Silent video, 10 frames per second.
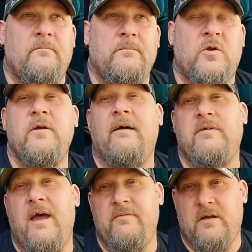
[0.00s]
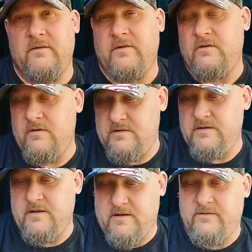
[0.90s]
so you have to have the
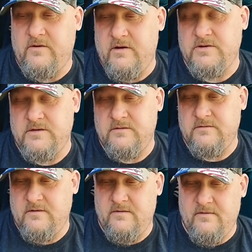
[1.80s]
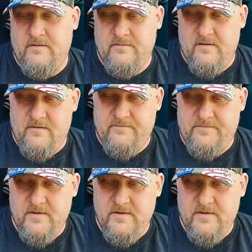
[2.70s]
consideration of